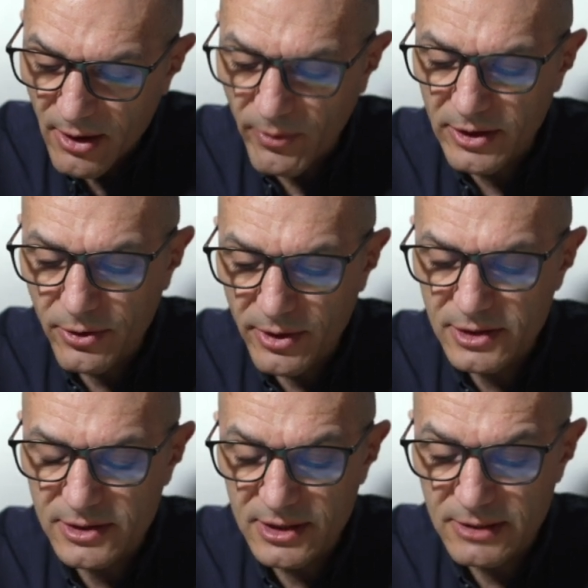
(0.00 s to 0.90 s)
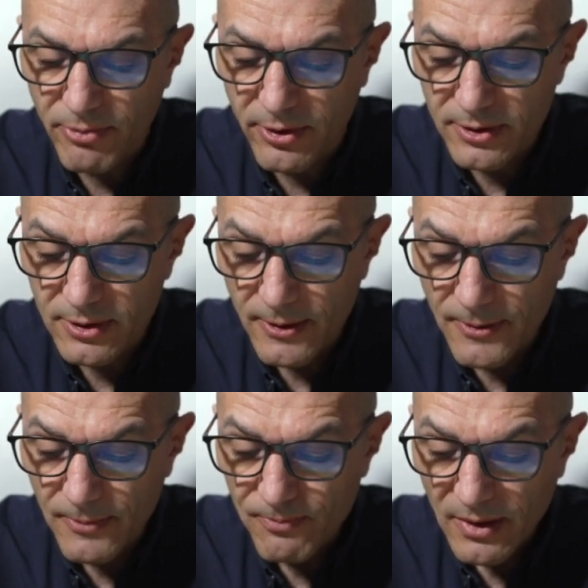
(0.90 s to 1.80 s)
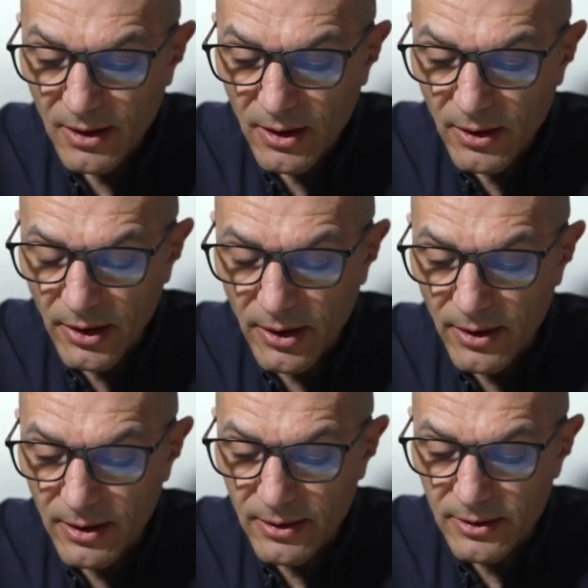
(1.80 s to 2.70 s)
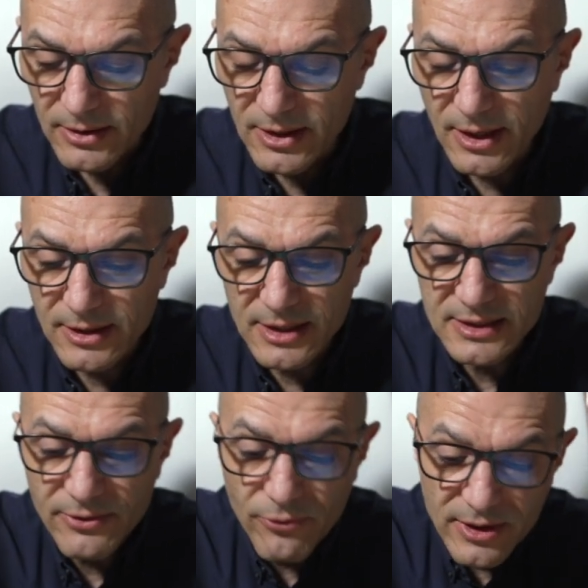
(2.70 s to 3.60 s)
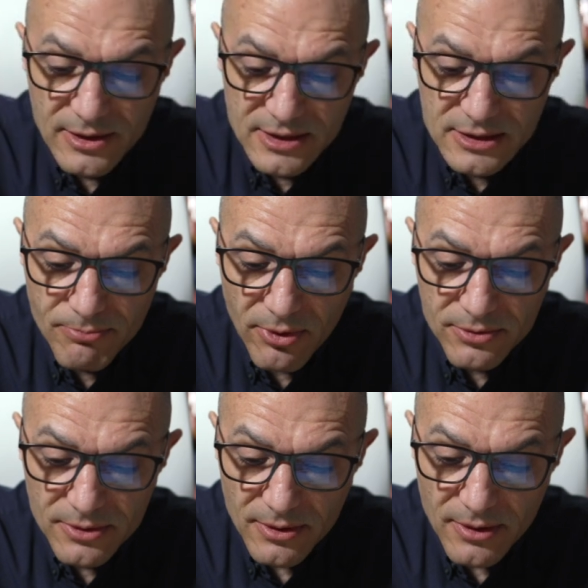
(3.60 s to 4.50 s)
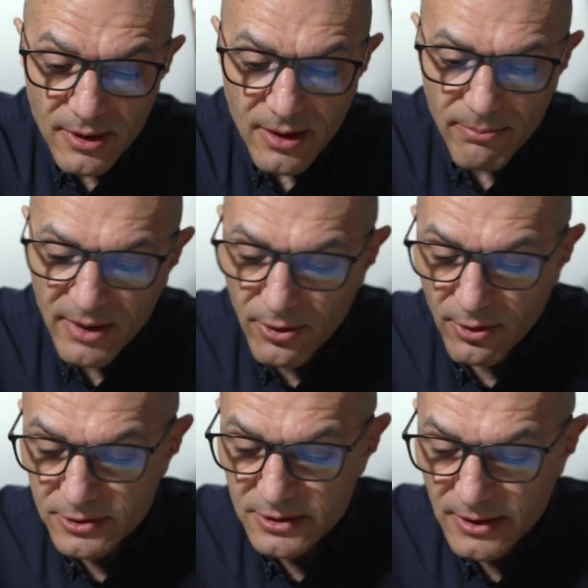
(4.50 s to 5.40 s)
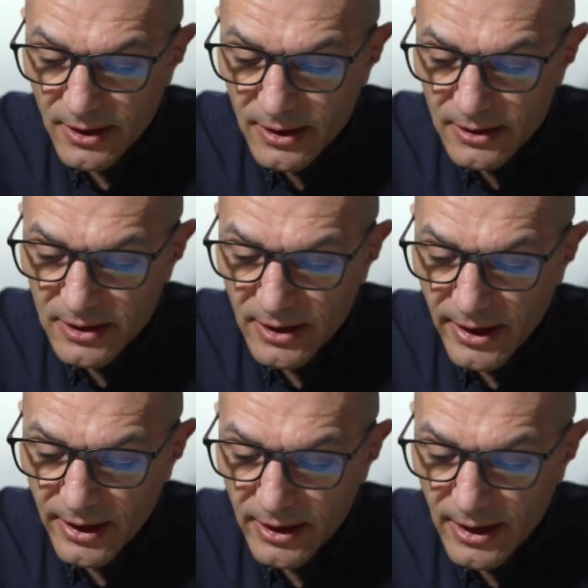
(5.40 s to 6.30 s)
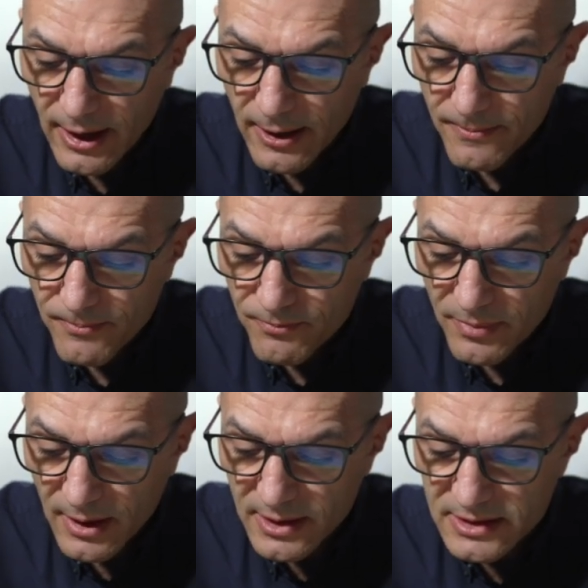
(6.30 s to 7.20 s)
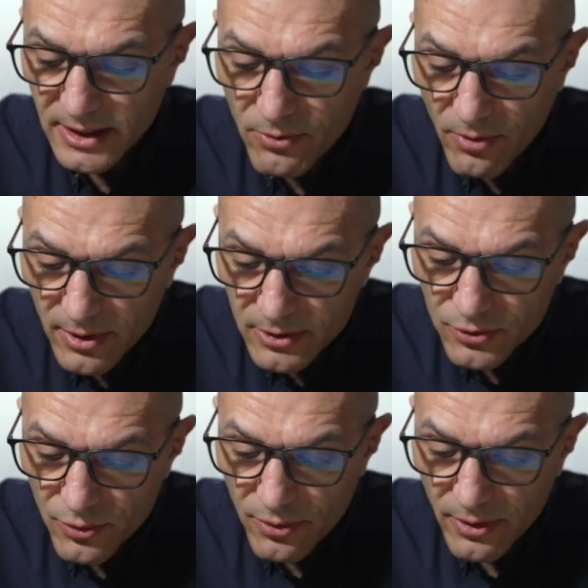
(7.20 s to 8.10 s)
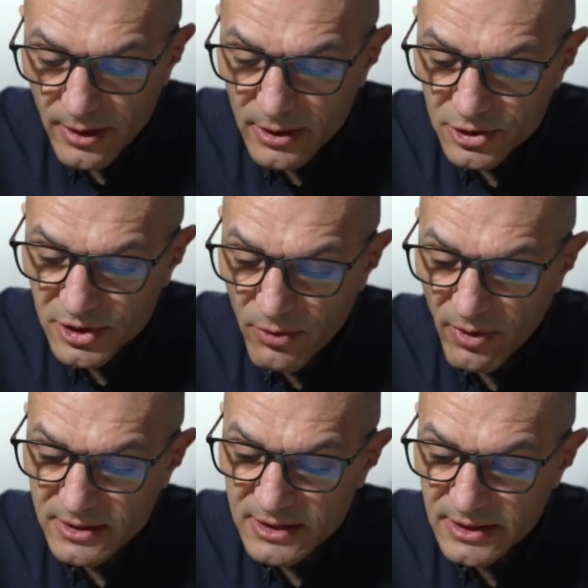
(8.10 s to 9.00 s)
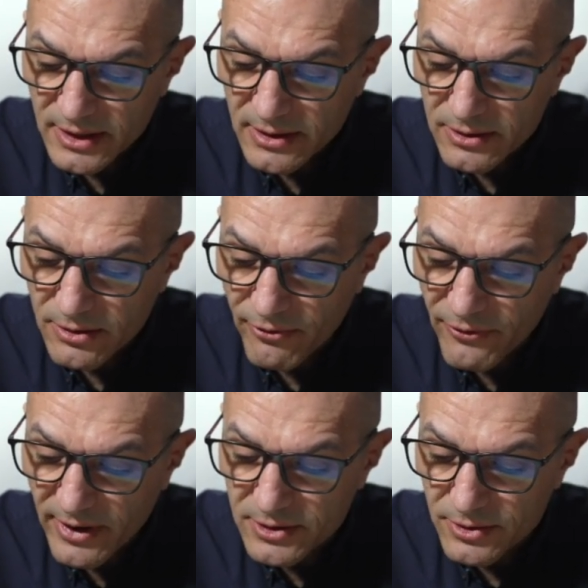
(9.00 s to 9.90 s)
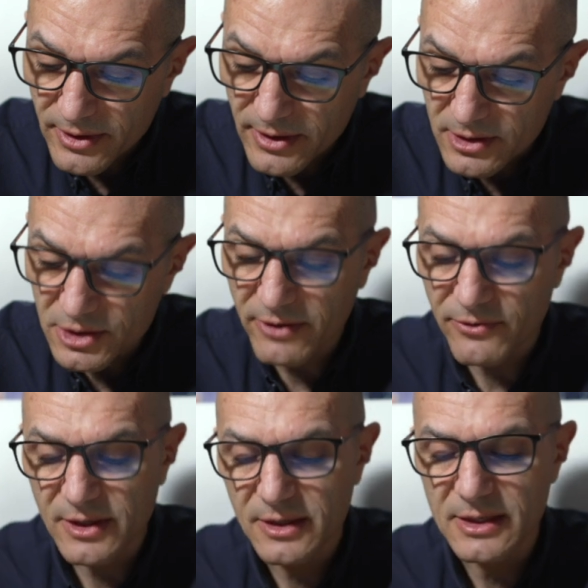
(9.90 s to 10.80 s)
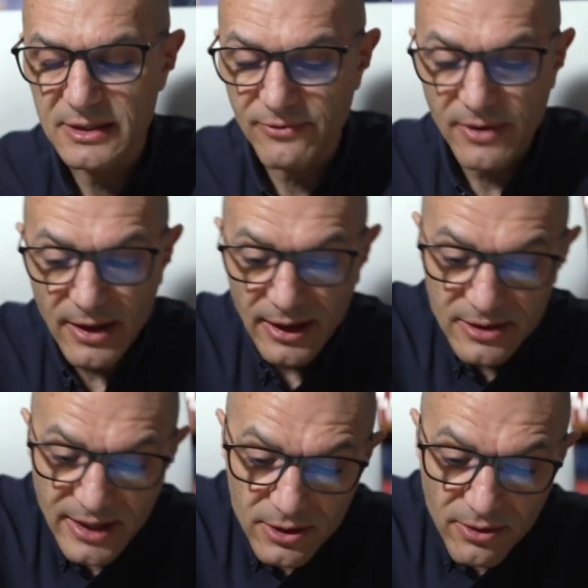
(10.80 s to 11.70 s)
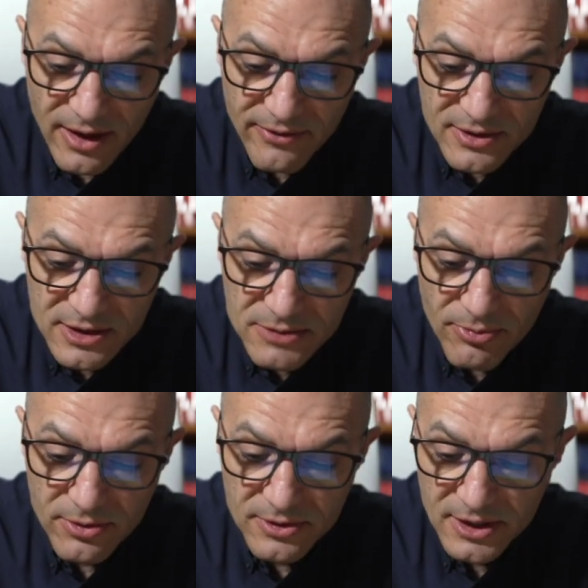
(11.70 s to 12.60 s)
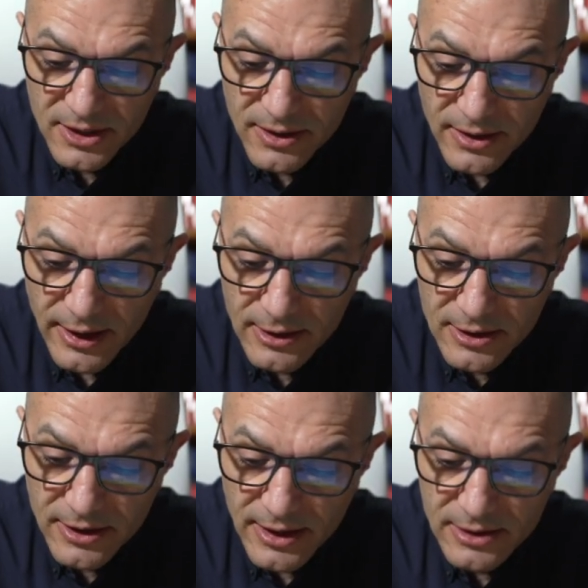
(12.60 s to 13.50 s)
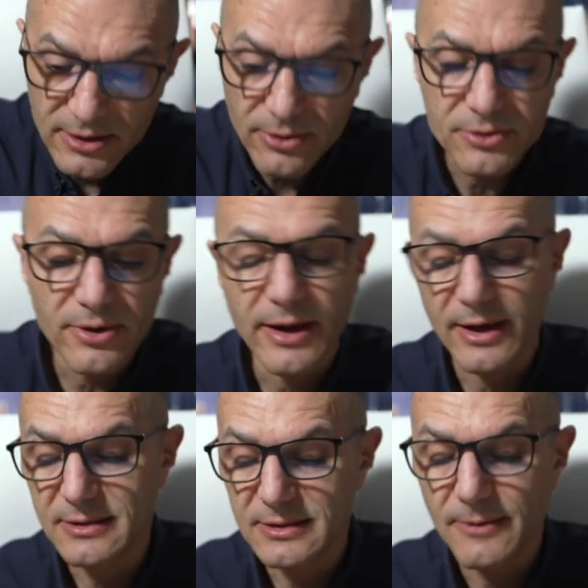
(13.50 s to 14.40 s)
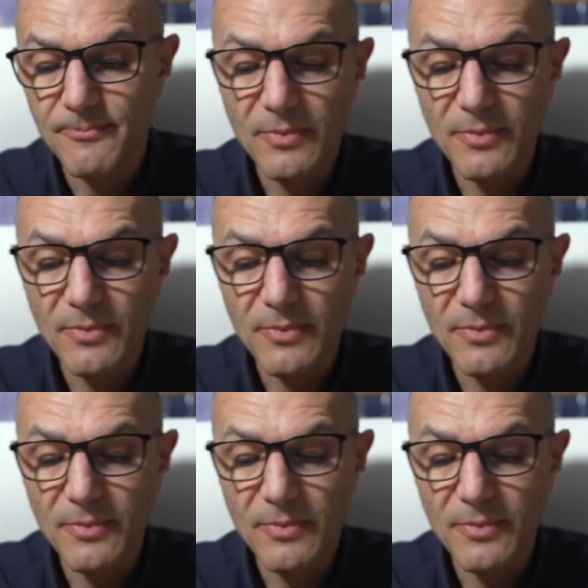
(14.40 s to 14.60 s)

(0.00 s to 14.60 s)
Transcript: When you reach this point, the adhesive will disbond because the area is equal to G1C, the fracture energy of the adhesive. And then you will have a disbond here and here at the other ends.